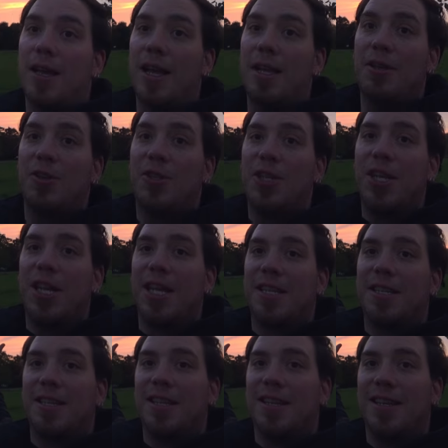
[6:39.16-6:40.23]
can you see
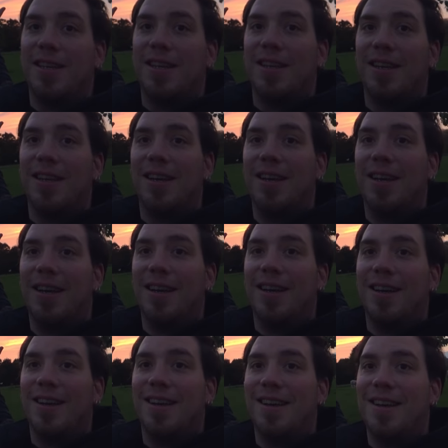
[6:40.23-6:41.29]
this?
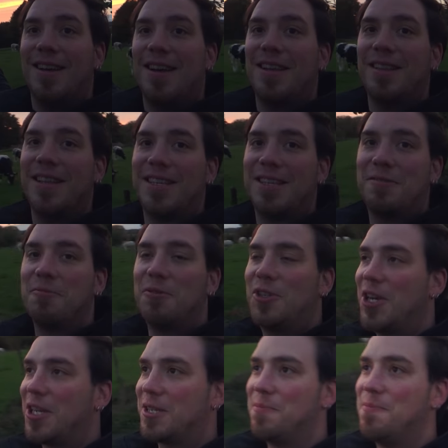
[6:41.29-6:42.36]
This is just